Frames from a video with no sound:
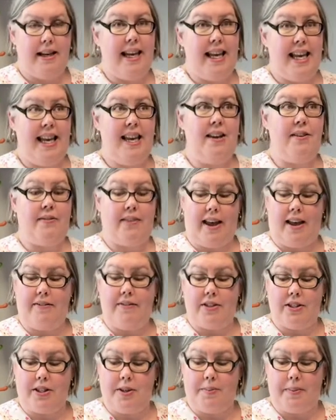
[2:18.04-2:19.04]
"Eve gave
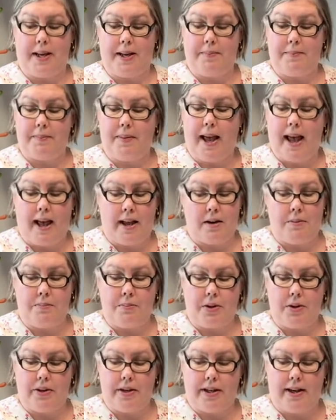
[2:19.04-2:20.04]
it to me," Adam
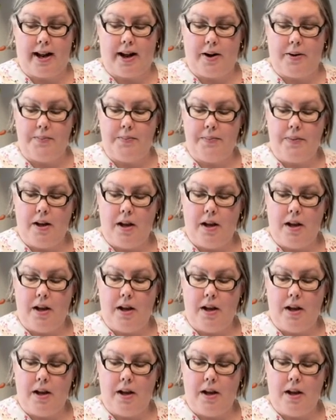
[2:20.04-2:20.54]
blurted out.